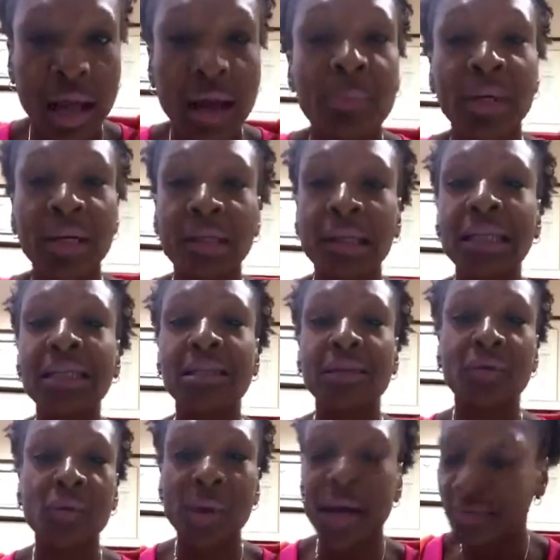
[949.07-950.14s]
but at least if
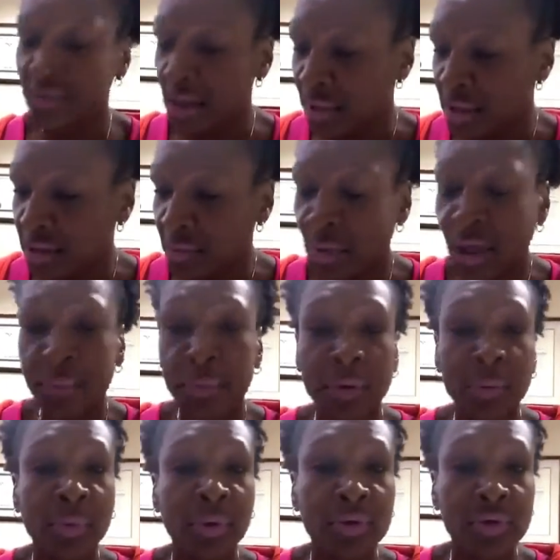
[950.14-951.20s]
you have that piece of paper, the
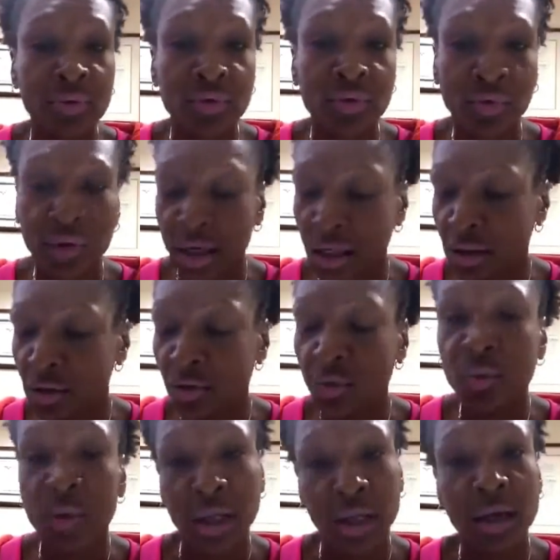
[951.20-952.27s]
person who's threatening you
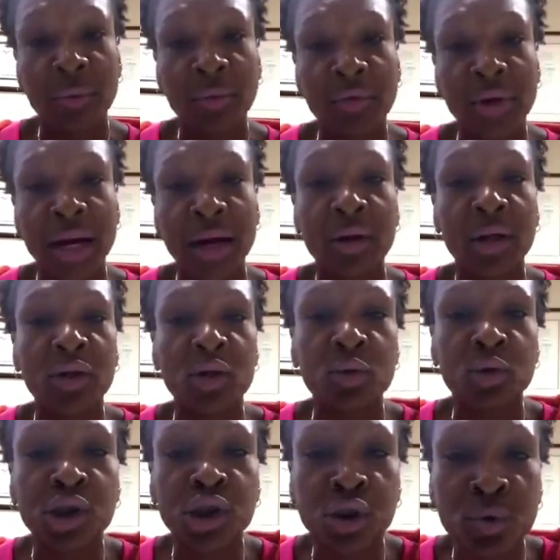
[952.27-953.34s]
when they come around and you
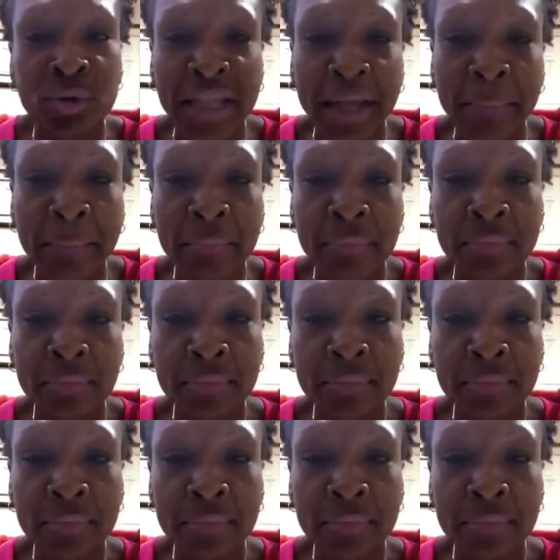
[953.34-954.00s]
shoot them,